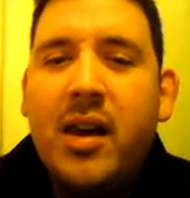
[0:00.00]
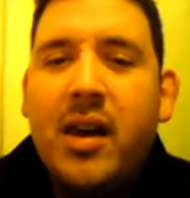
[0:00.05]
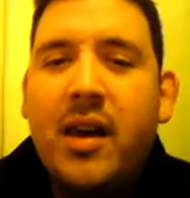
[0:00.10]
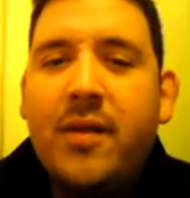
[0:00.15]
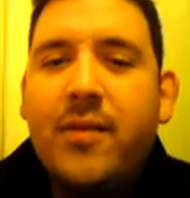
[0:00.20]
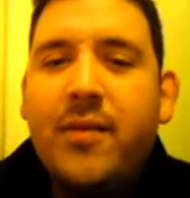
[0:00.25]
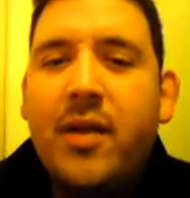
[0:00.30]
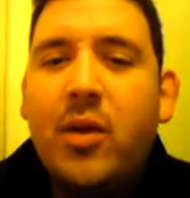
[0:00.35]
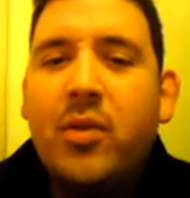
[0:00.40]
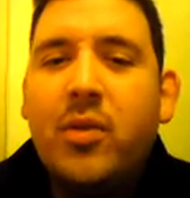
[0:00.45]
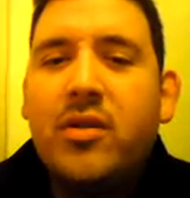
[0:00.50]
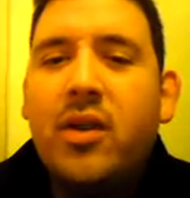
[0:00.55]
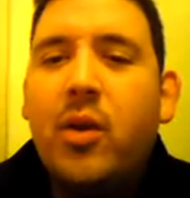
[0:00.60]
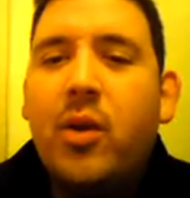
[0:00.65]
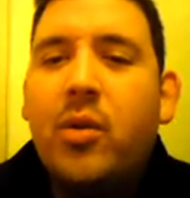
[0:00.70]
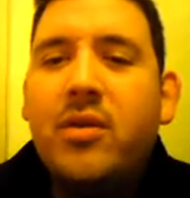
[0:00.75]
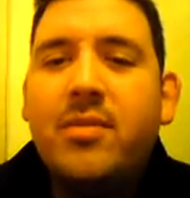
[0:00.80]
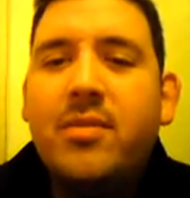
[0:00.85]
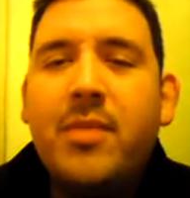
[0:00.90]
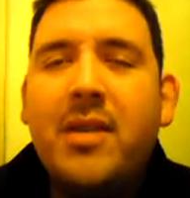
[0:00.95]
Lafayette was
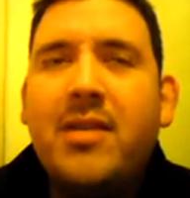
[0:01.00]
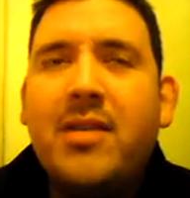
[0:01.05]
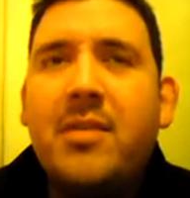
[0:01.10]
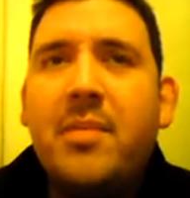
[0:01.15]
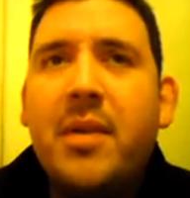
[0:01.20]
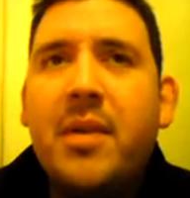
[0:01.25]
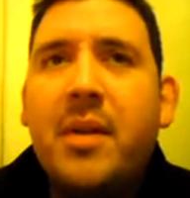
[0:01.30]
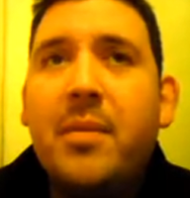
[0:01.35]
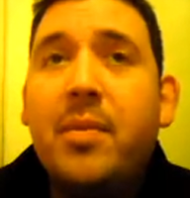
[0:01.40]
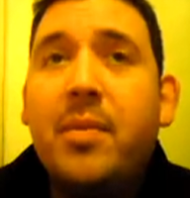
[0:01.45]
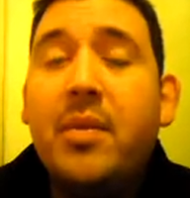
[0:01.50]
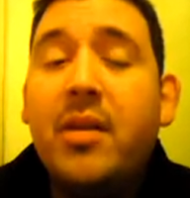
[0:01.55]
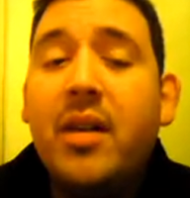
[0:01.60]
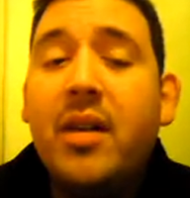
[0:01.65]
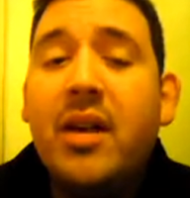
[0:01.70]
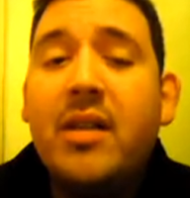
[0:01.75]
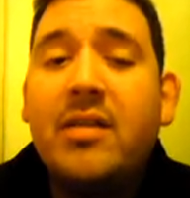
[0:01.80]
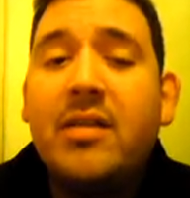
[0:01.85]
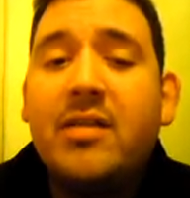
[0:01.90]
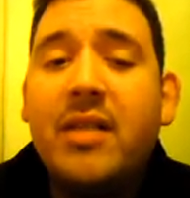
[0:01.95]
always meant to be a
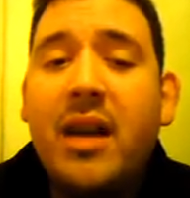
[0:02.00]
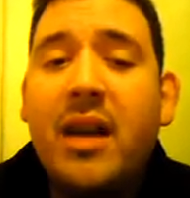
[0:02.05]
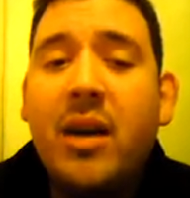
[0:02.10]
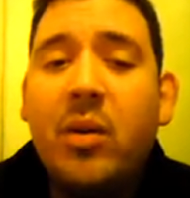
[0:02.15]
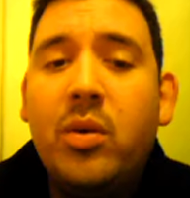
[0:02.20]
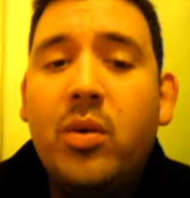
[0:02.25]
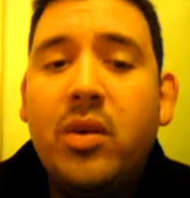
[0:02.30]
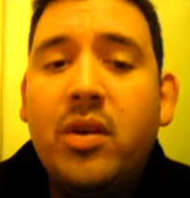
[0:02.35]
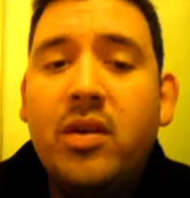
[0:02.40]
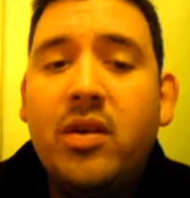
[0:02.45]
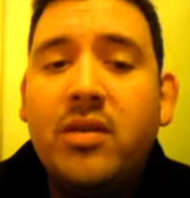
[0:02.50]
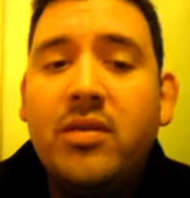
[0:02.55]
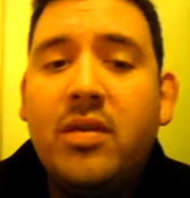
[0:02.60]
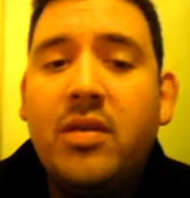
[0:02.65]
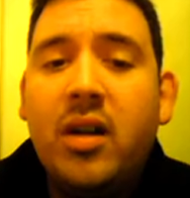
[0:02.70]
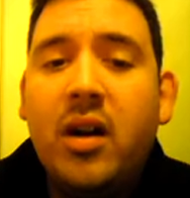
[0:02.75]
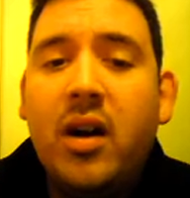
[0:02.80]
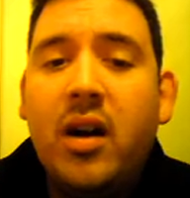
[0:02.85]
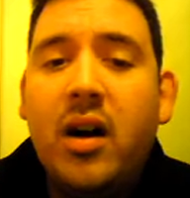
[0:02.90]
place that was